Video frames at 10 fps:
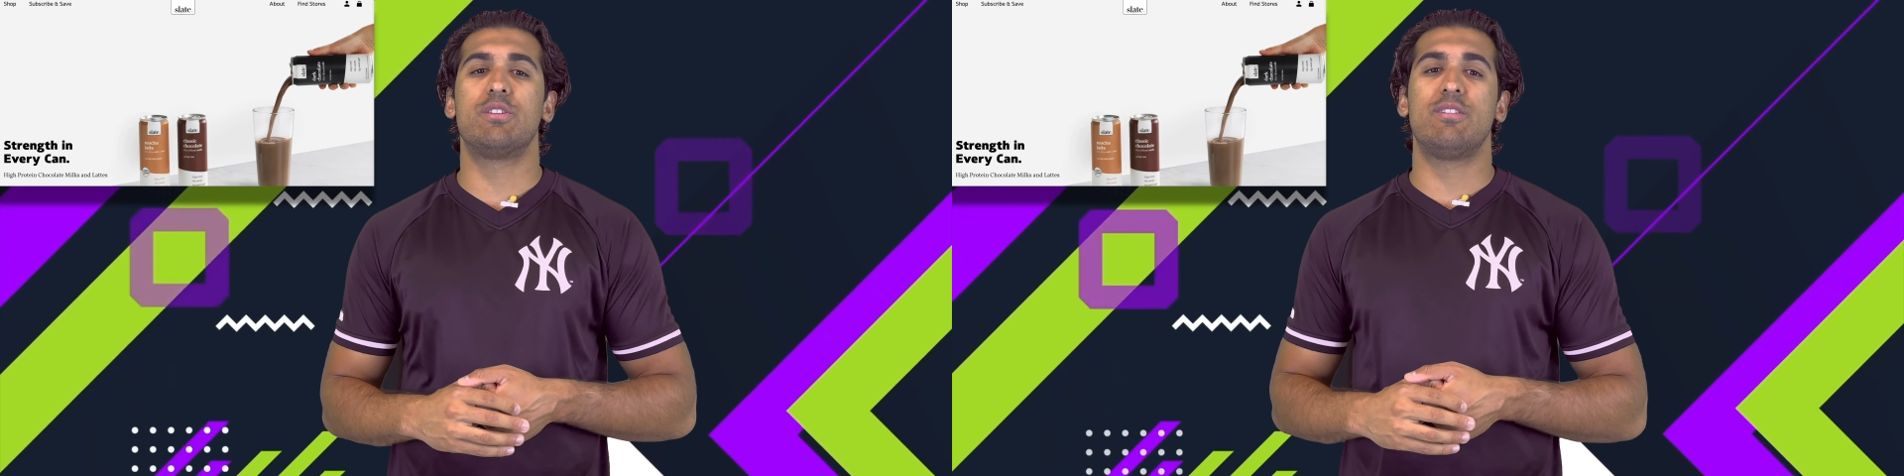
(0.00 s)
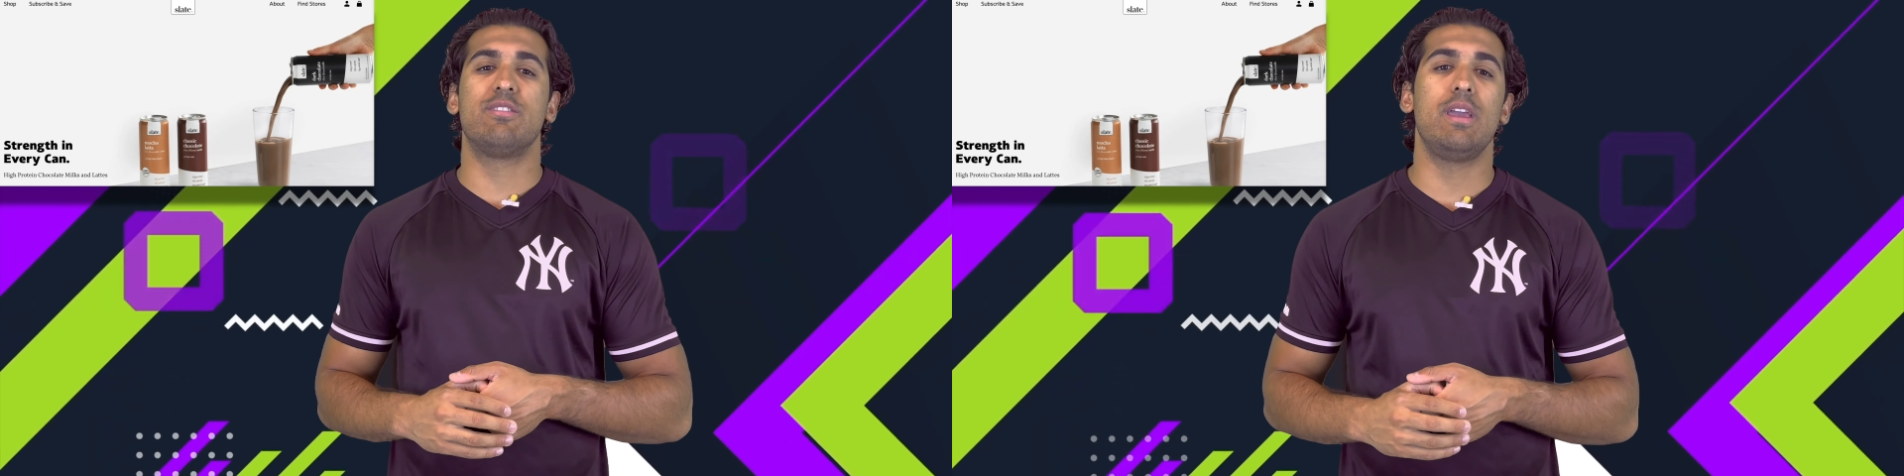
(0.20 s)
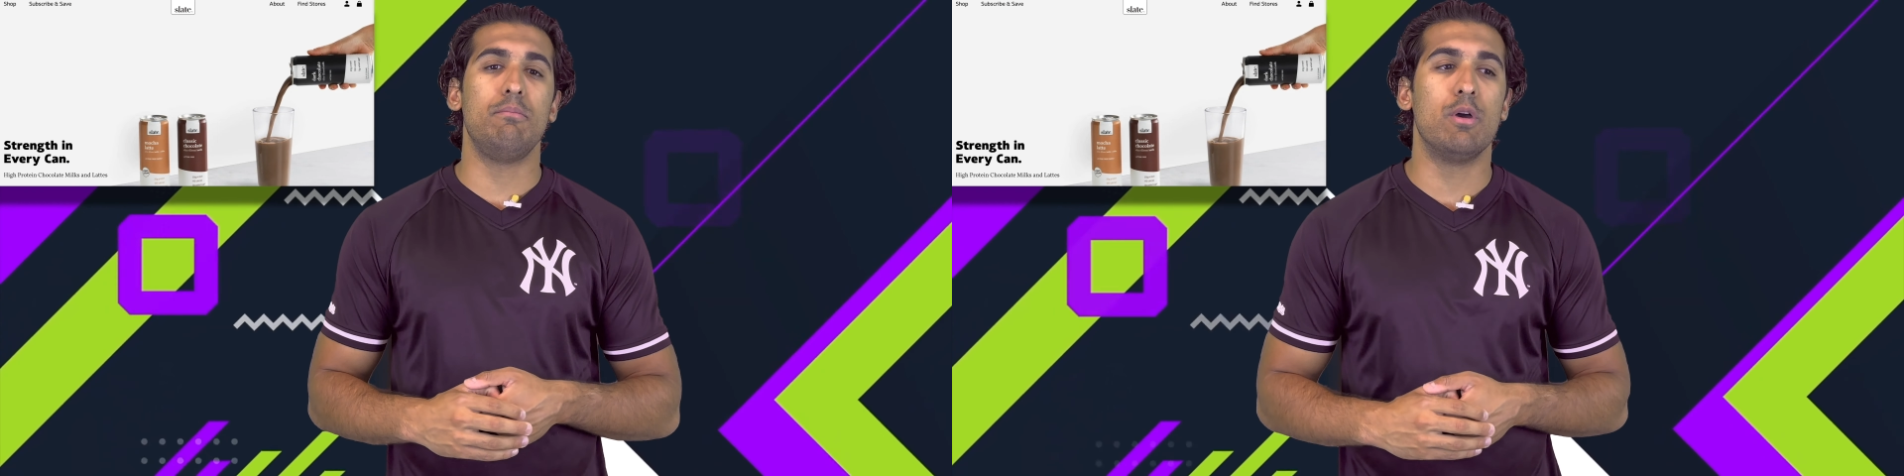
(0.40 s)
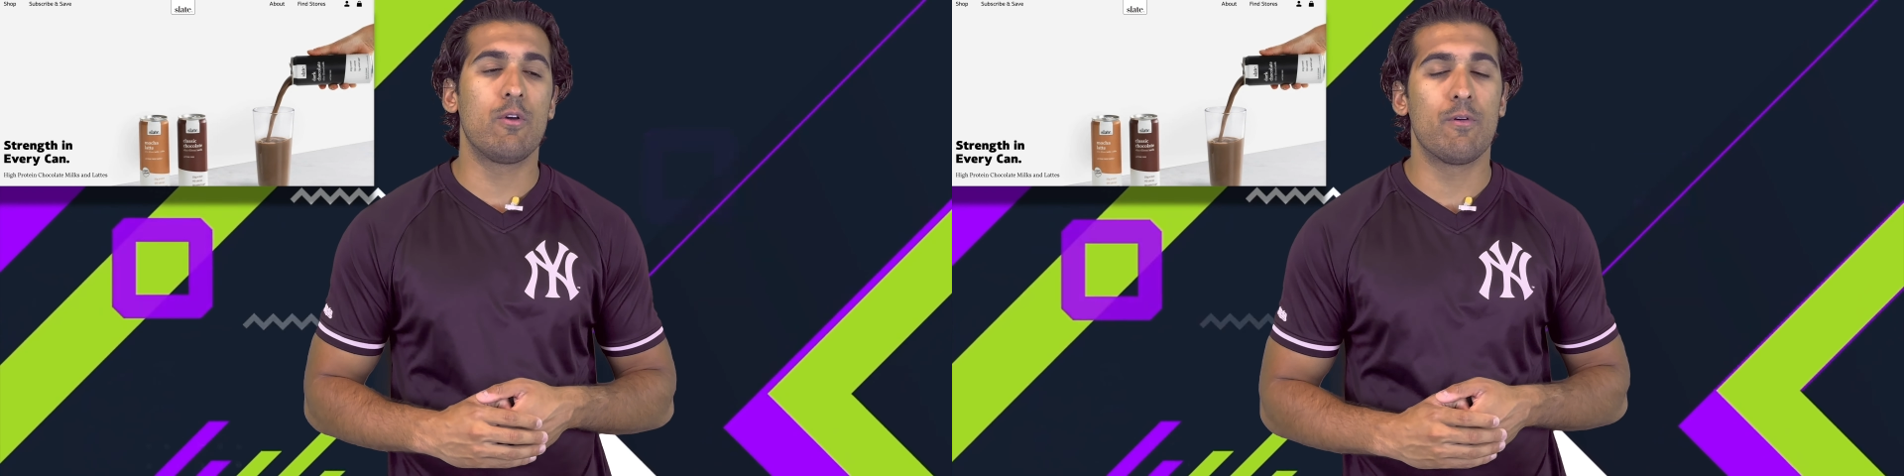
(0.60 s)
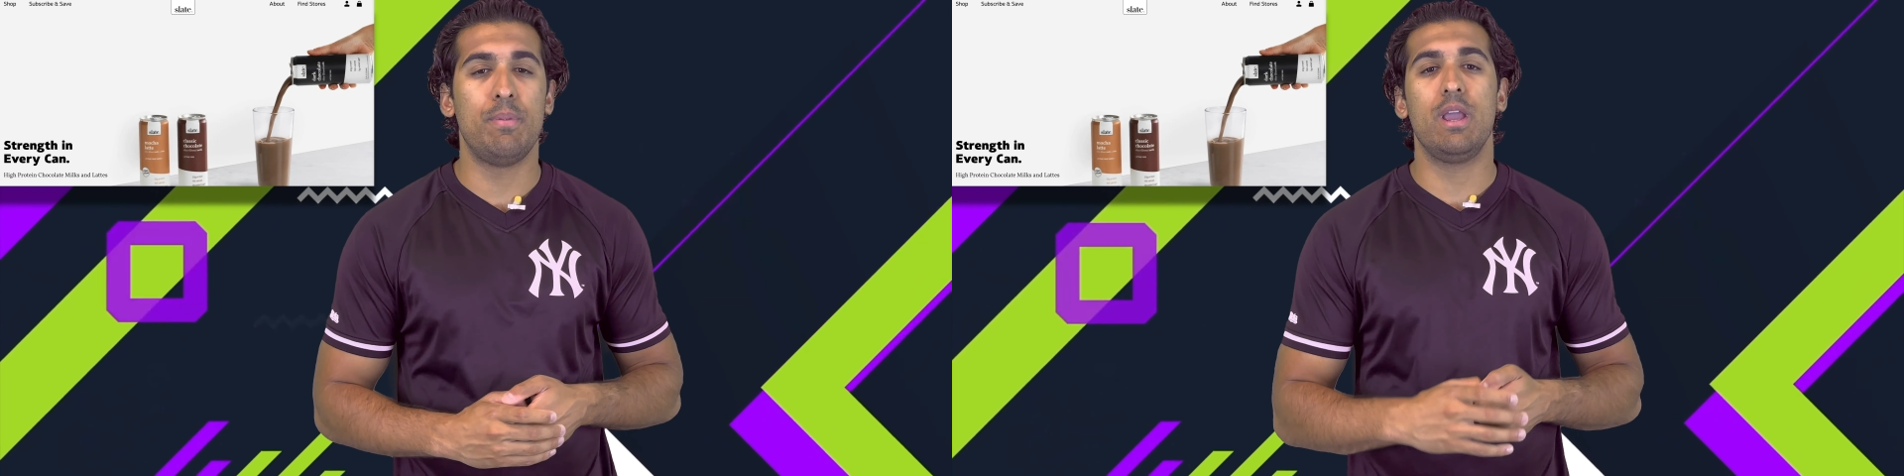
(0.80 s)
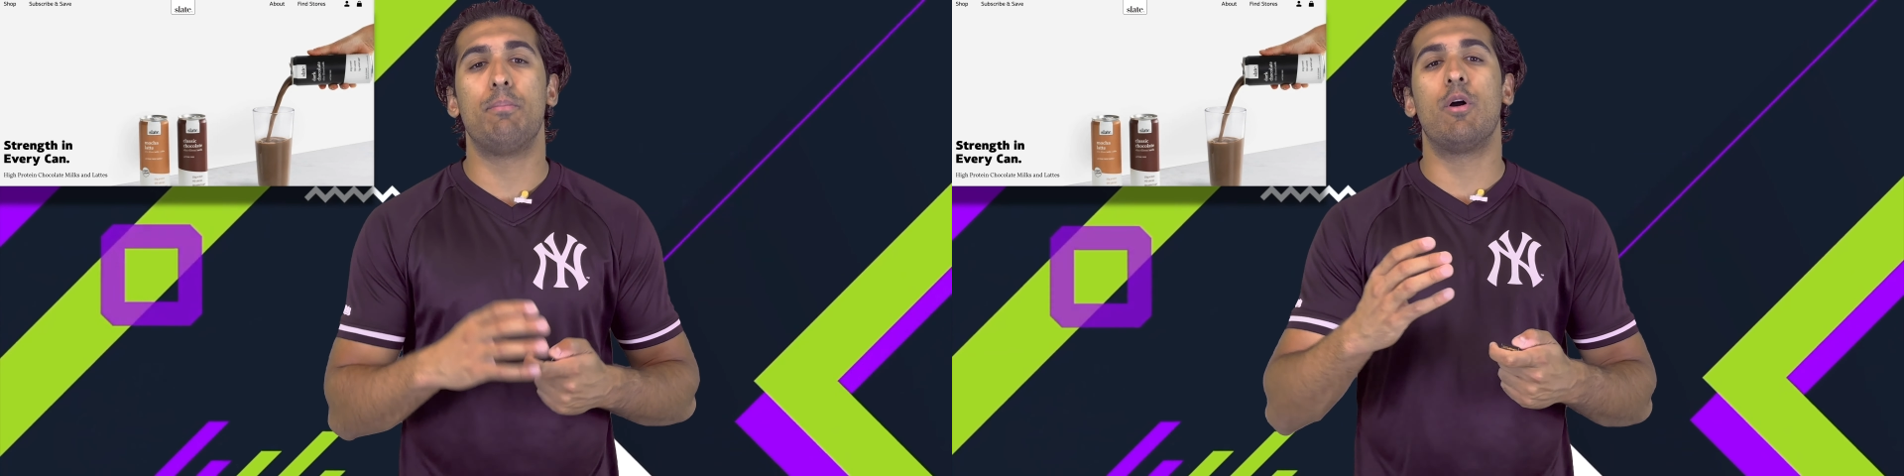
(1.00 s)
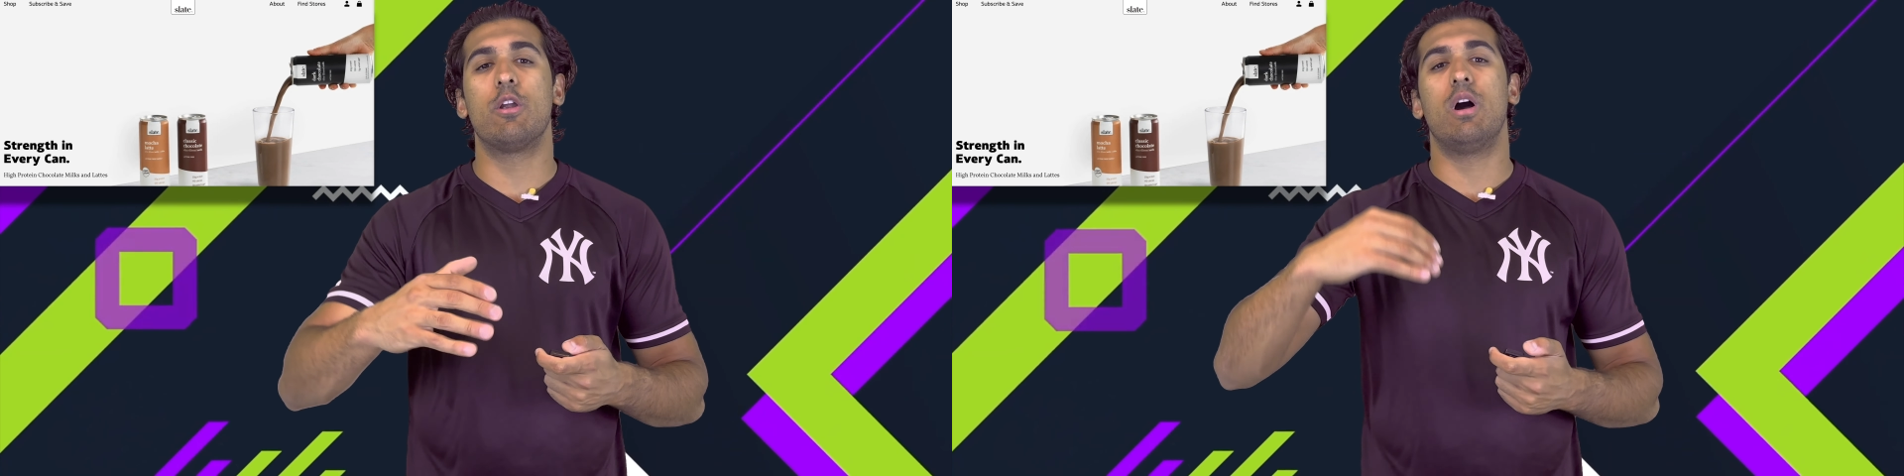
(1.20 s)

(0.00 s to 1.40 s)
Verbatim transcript: to Slate Milk for being a part